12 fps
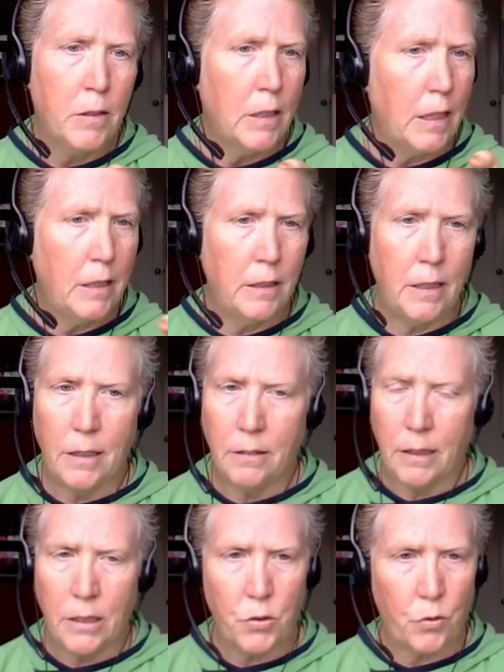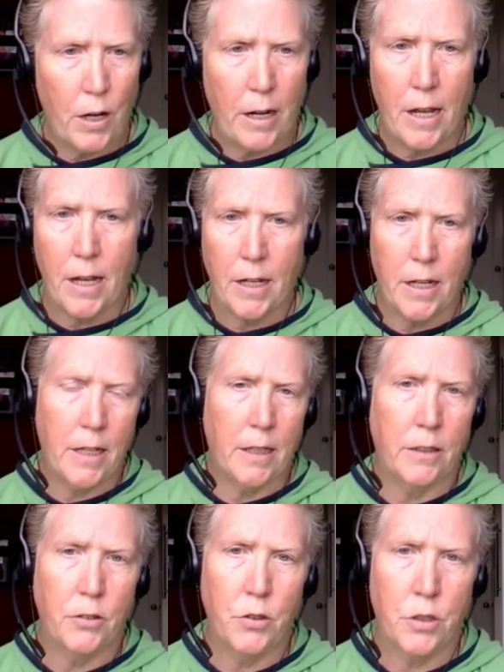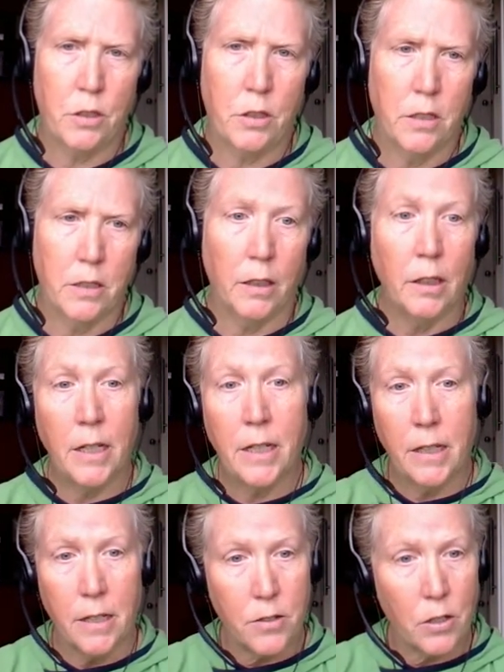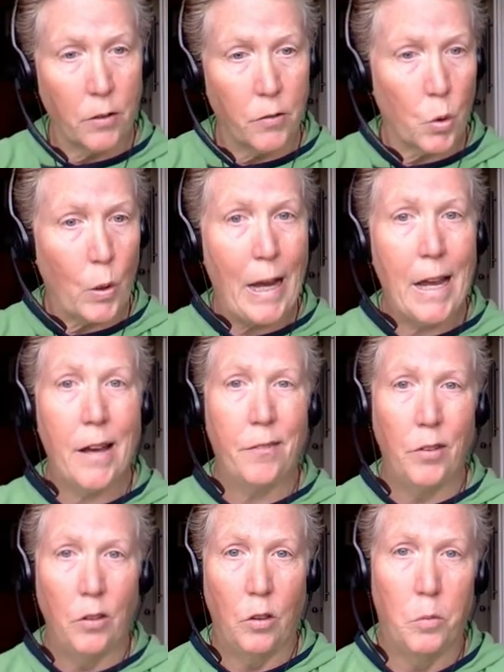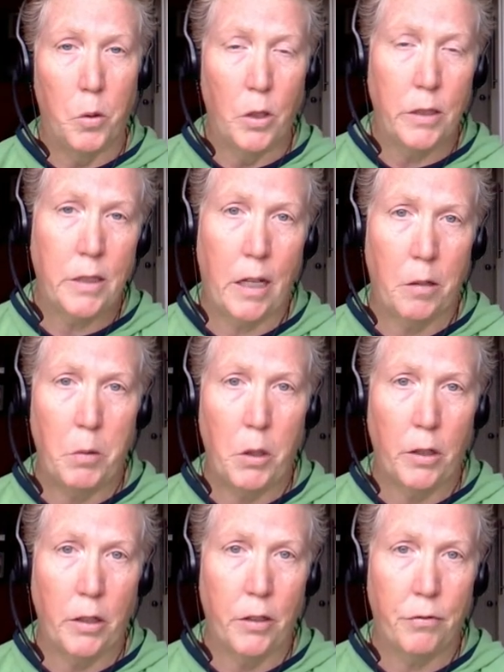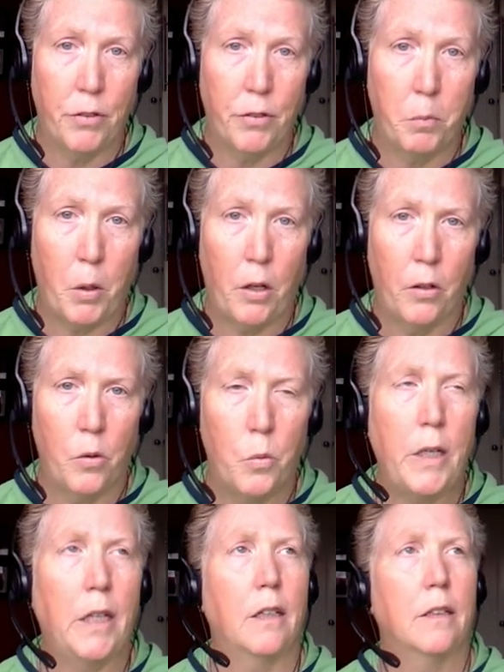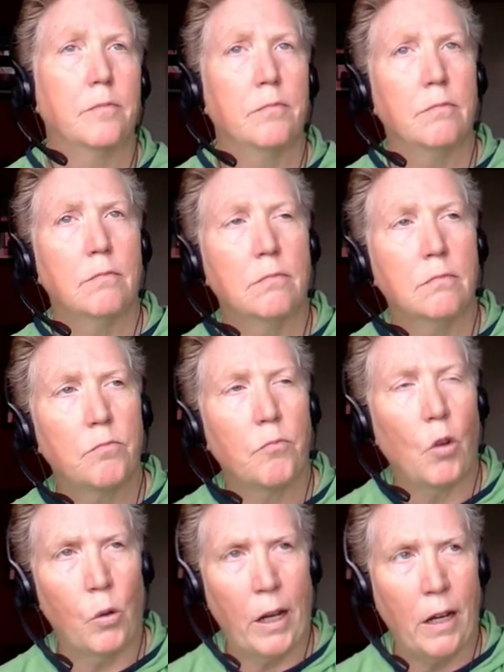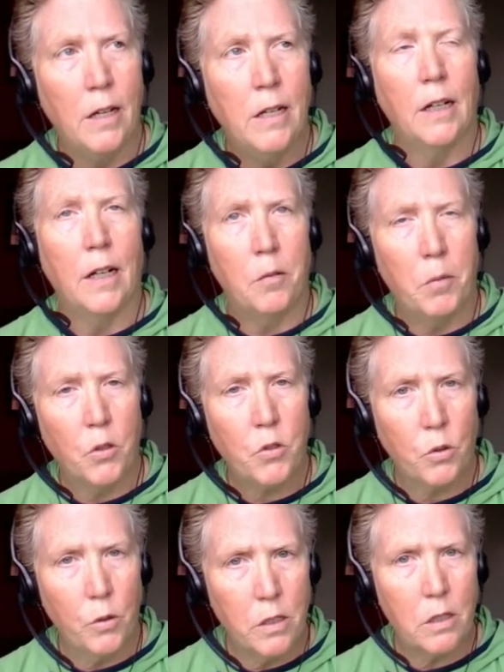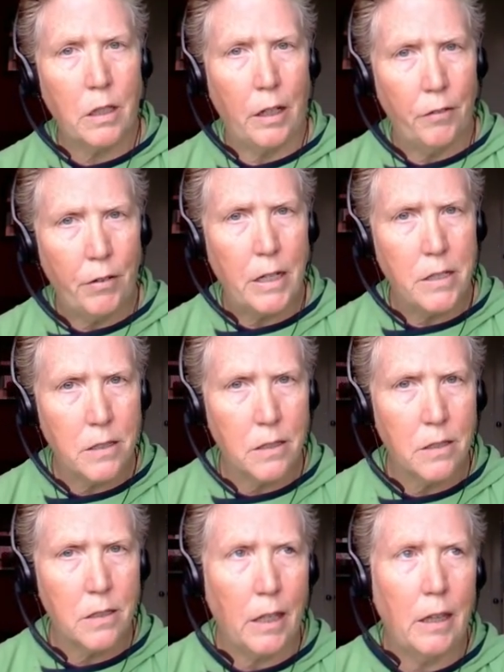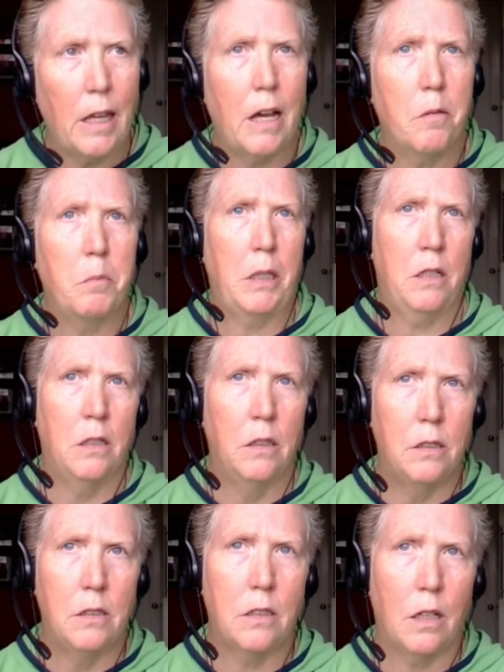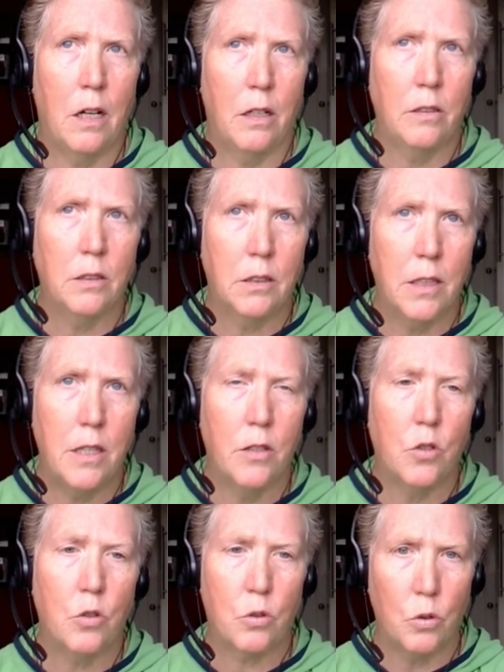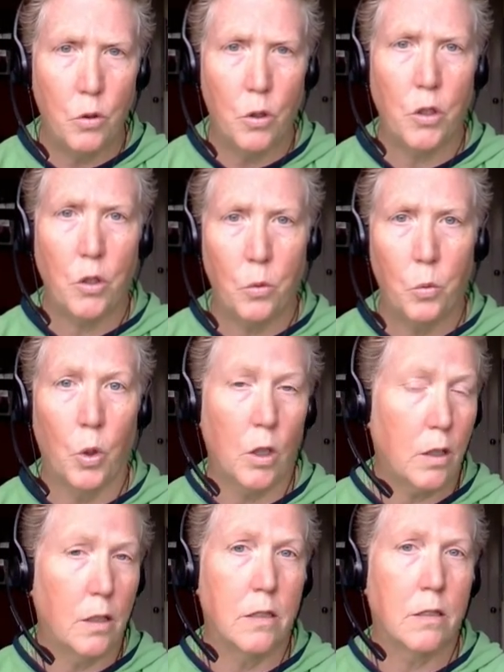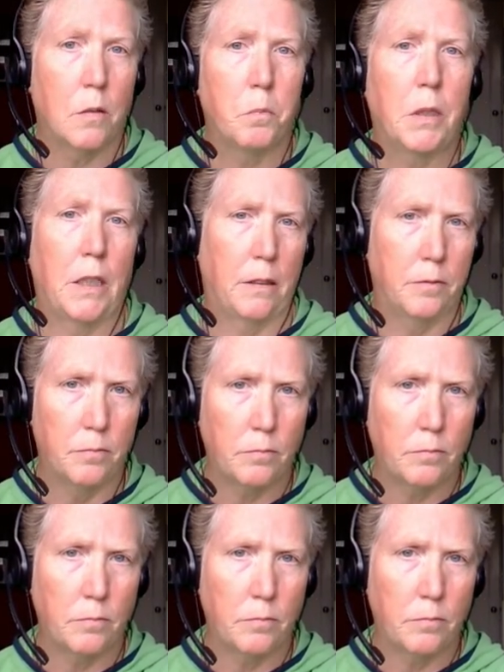and then it's Friday, and it just doesn't lend itself. So I have a little more time during the front part of the week. Okay, I'm also incentivized to say that because honestly, the sooner you work on something,